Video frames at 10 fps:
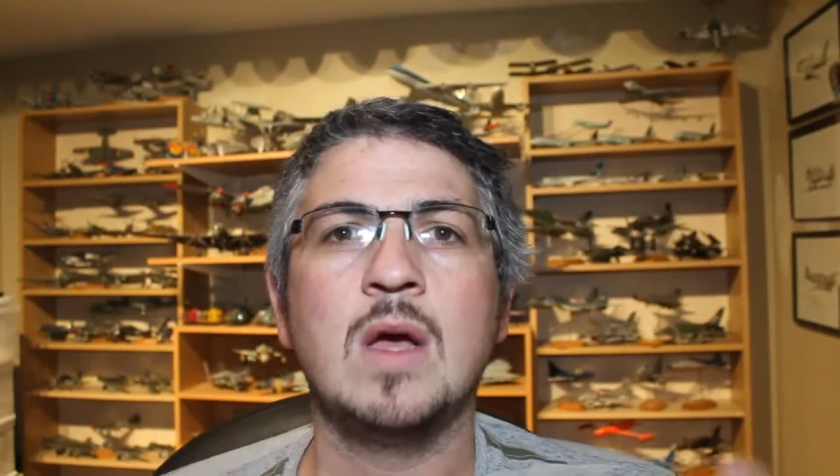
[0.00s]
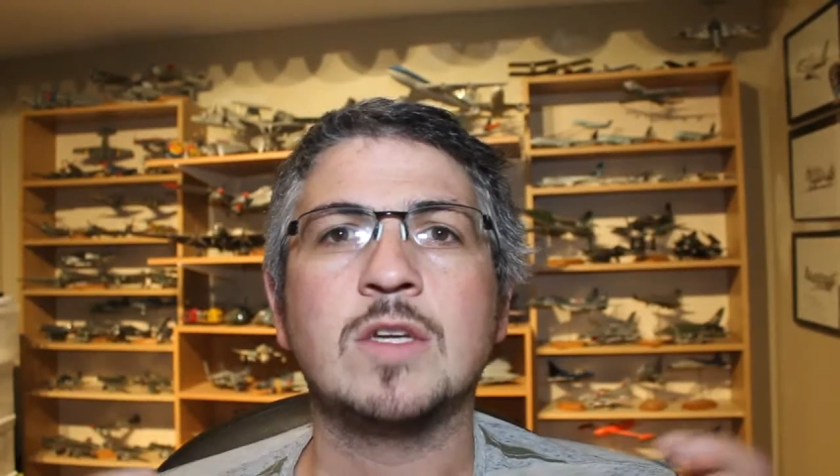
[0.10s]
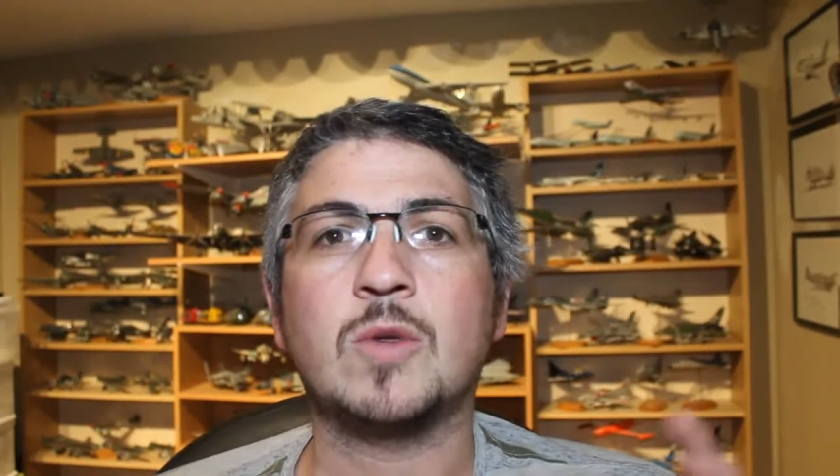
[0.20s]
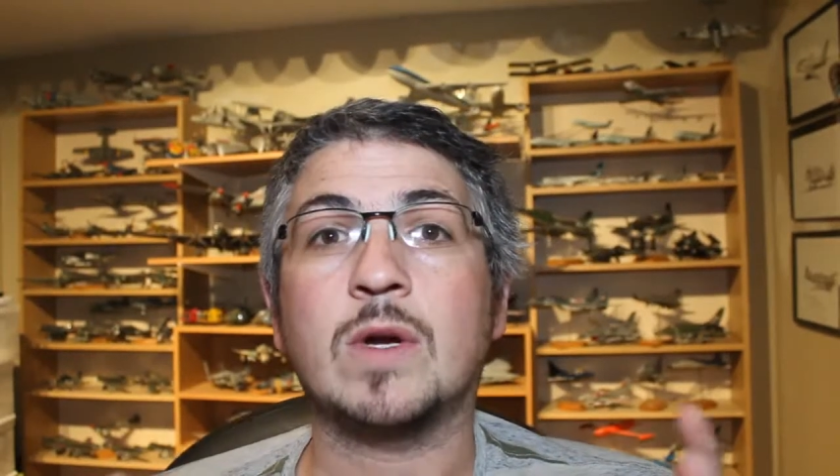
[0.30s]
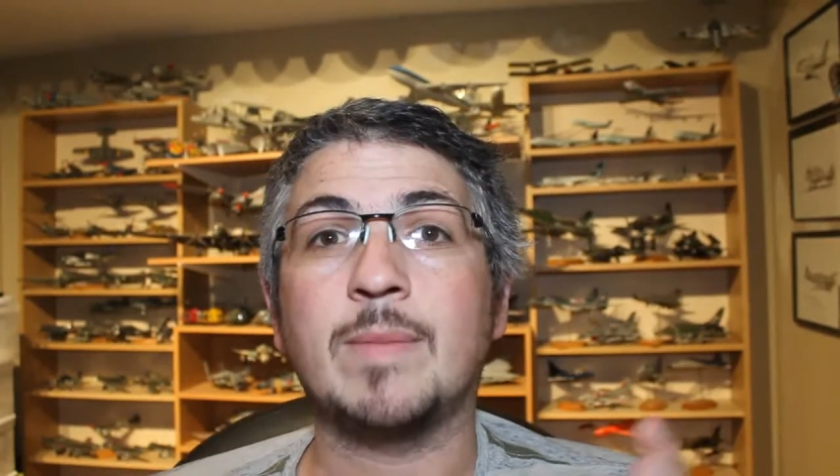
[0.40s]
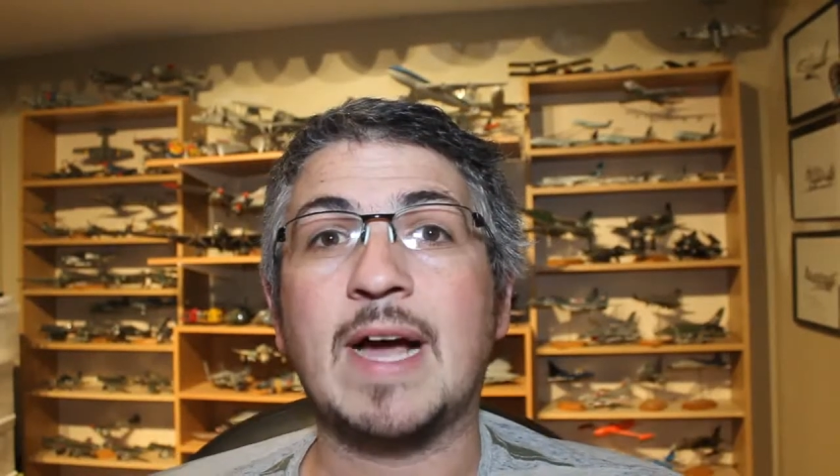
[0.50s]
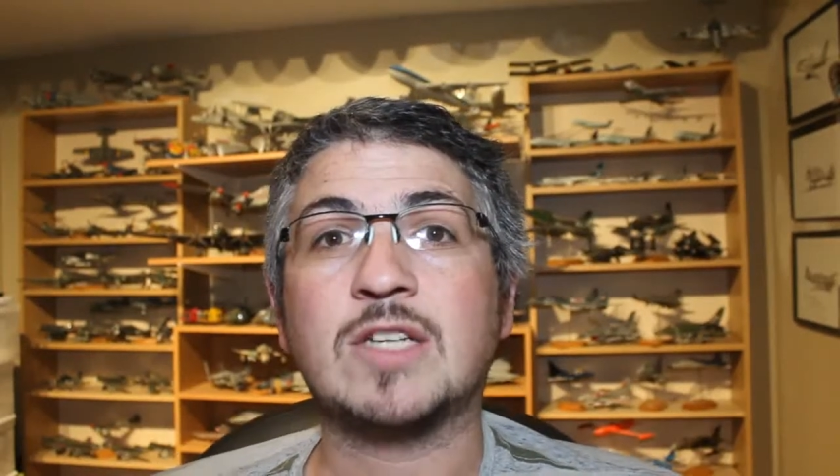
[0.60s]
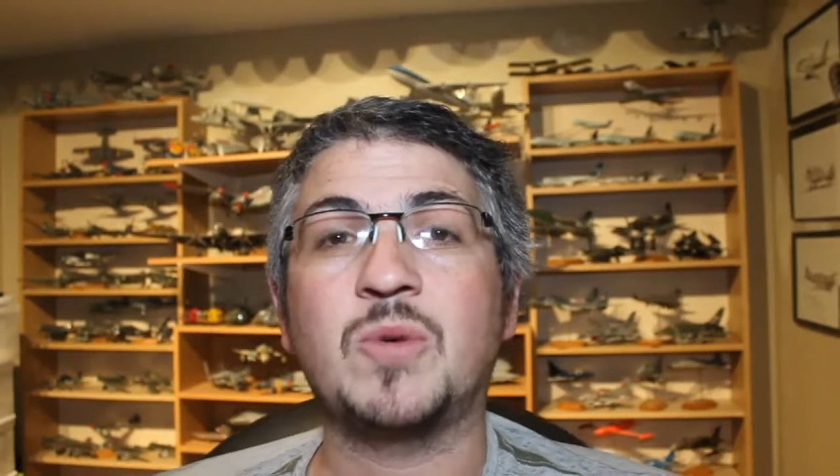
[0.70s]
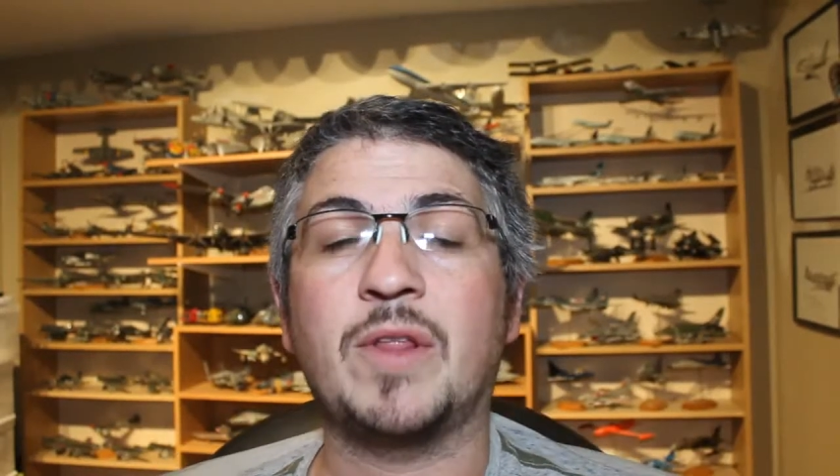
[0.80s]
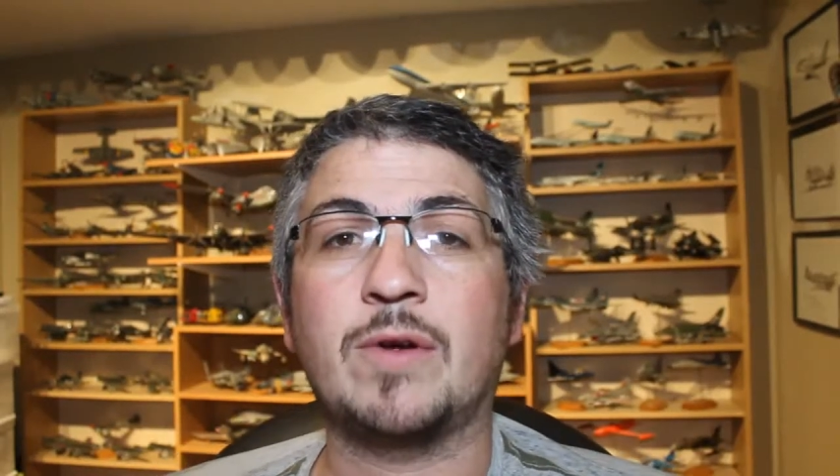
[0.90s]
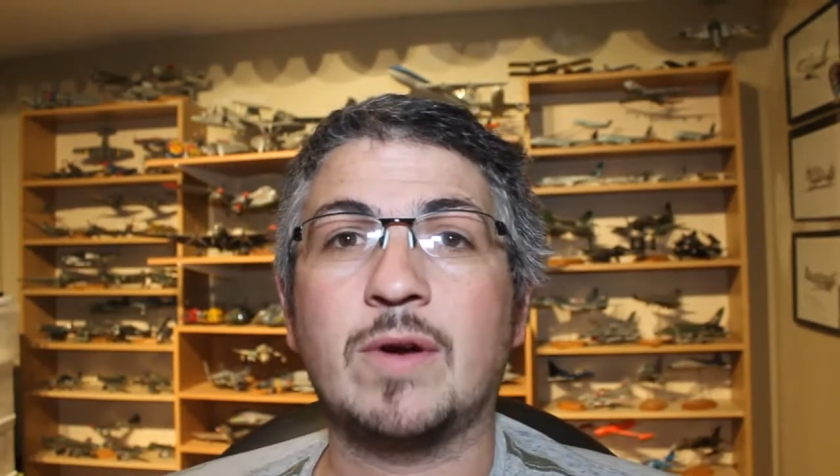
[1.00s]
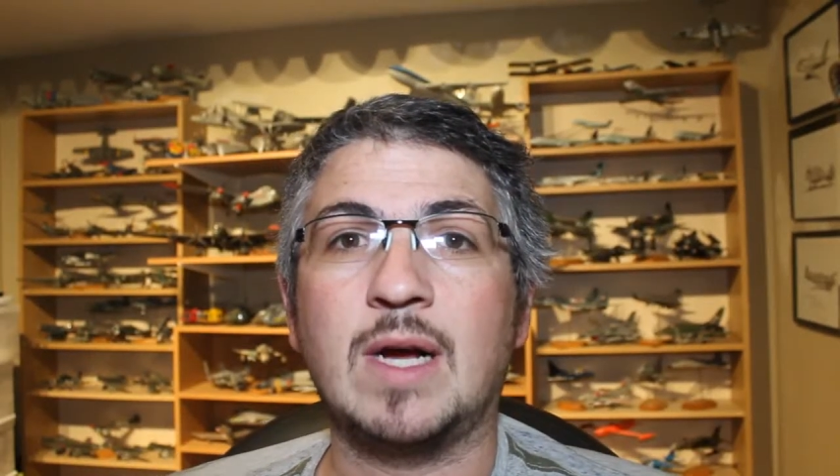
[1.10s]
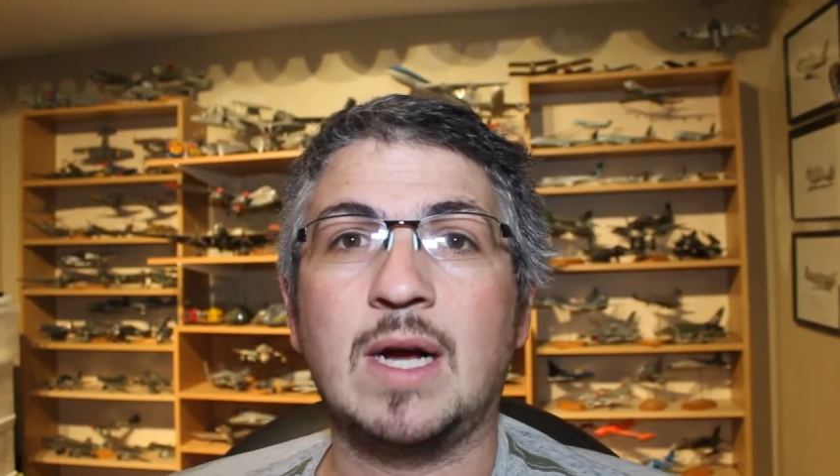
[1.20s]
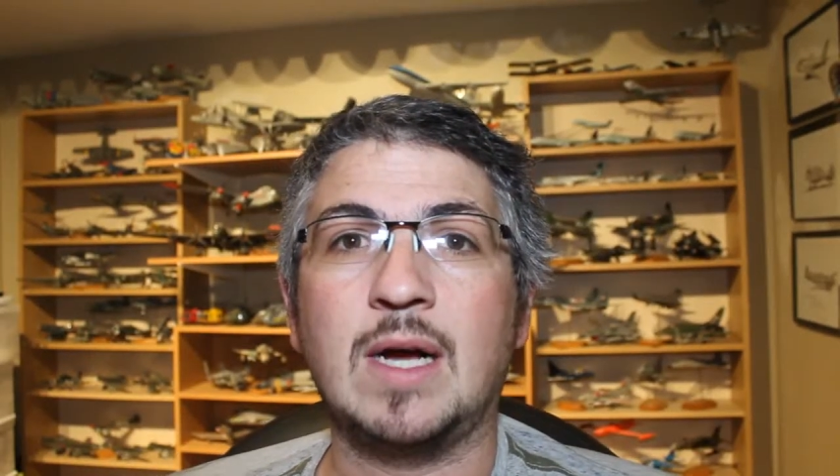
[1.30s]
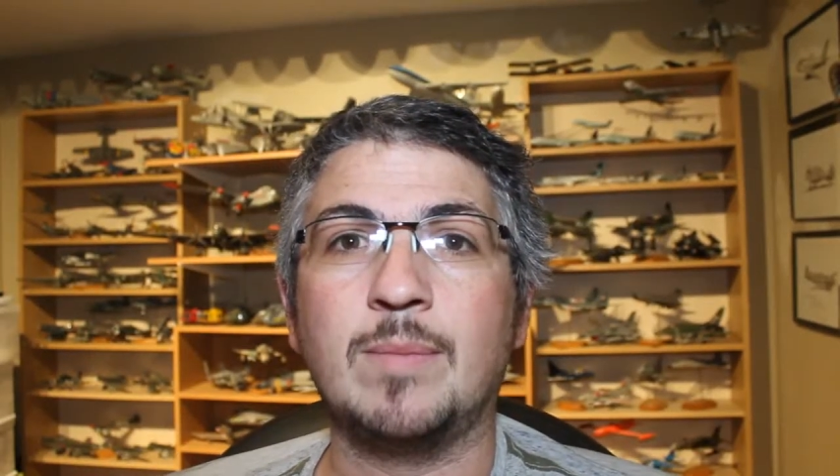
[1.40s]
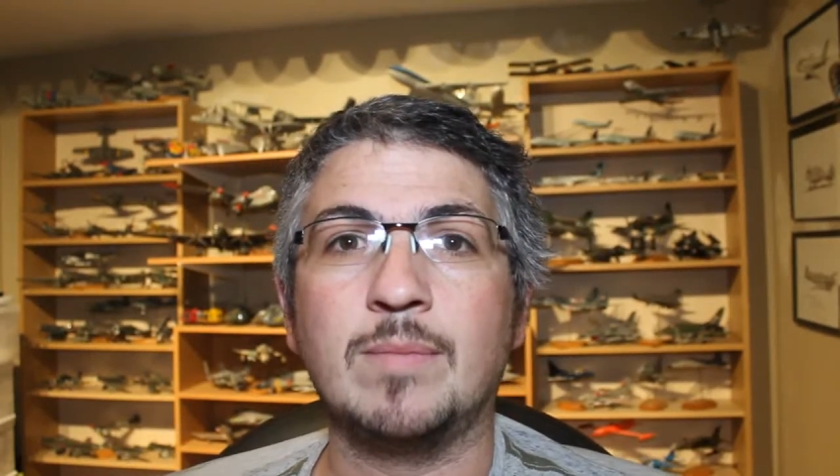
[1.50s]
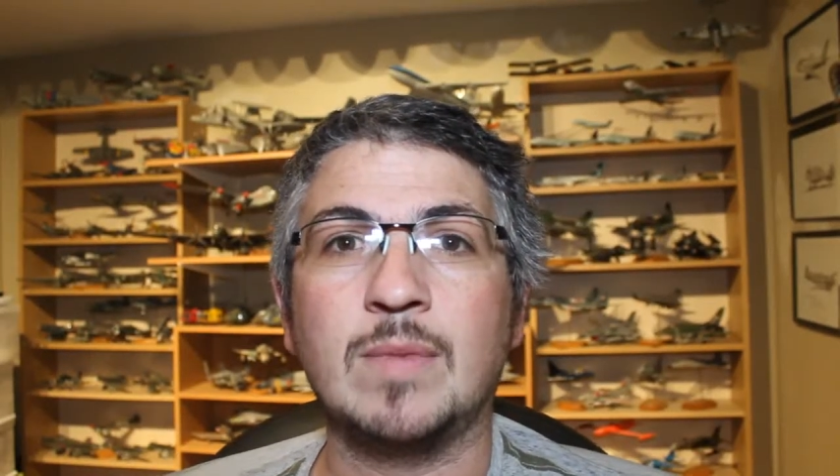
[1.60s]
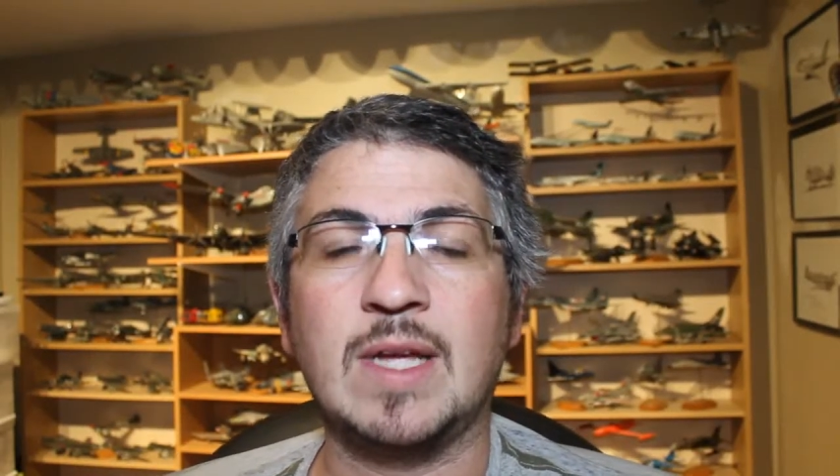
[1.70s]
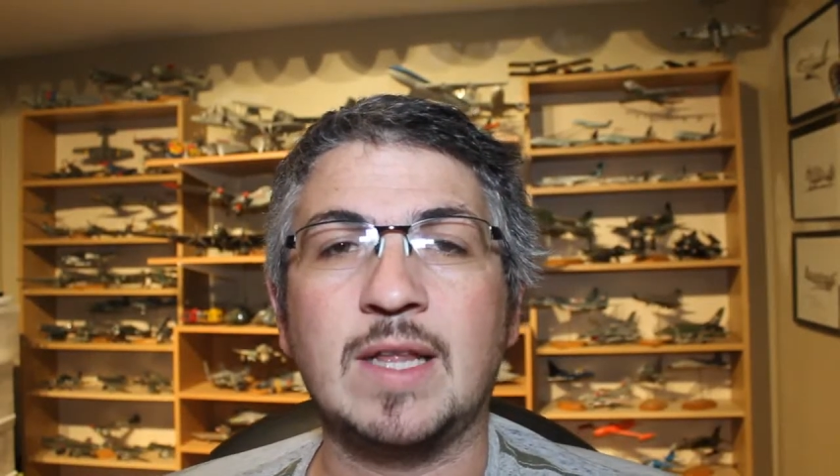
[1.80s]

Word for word: So welcome back to another um,